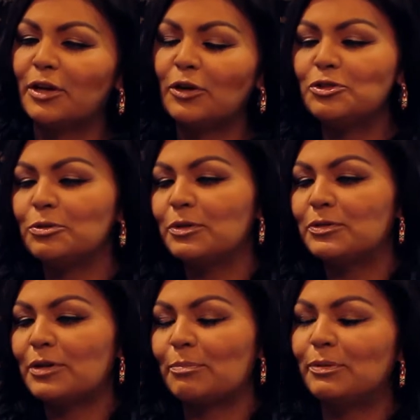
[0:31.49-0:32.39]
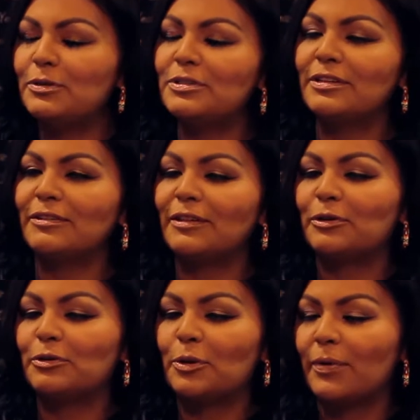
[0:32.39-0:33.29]
a blues singer
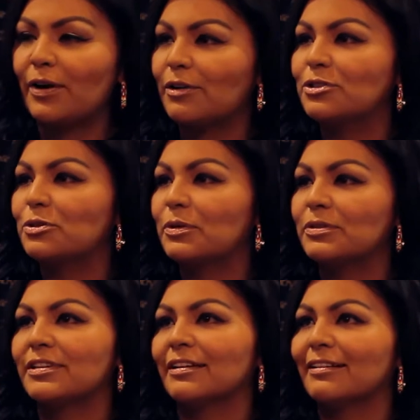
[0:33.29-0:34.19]
that grew up on country music,